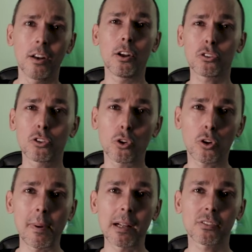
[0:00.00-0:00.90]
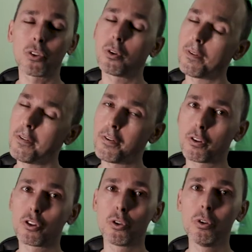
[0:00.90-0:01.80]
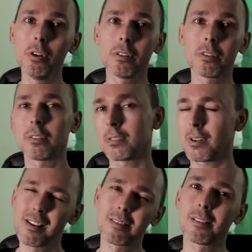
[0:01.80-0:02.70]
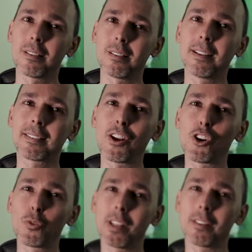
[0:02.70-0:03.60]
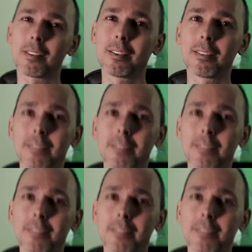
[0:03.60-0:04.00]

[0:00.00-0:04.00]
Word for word: A lot to talk about, so without further ado, let's get on with it.